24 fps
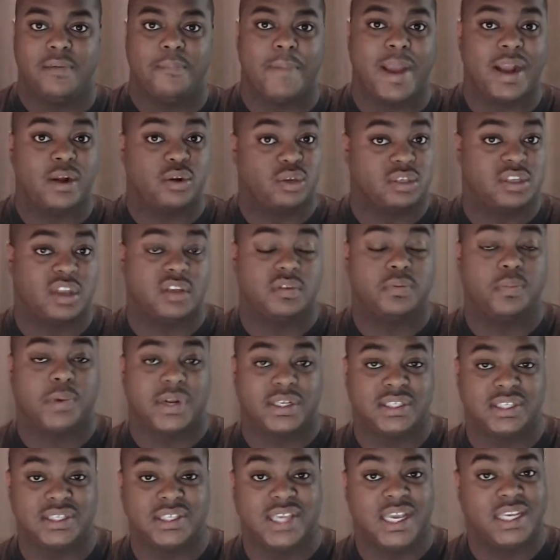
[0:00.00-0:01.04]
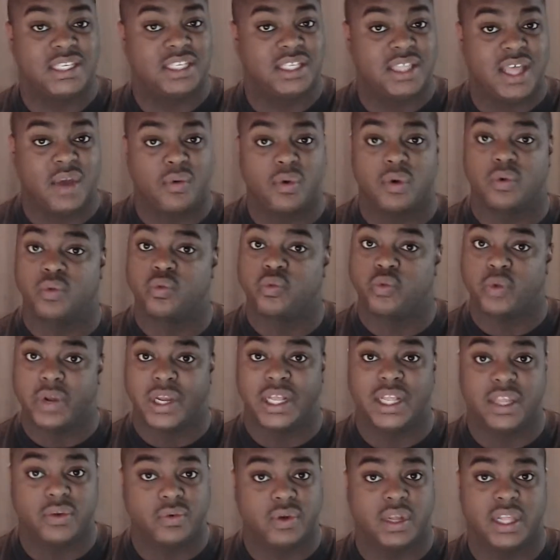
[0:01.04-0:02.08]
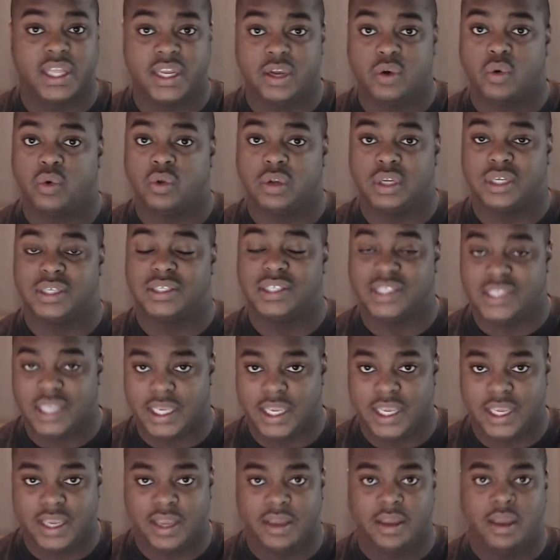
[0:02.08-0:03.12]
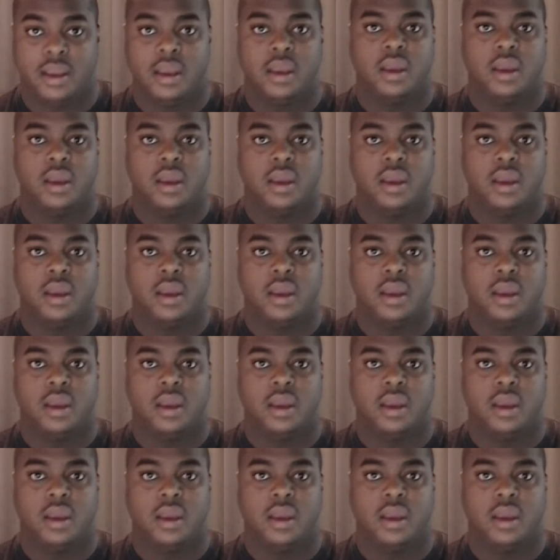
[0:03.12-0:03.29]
Microsoft's presentation that were really cool to see.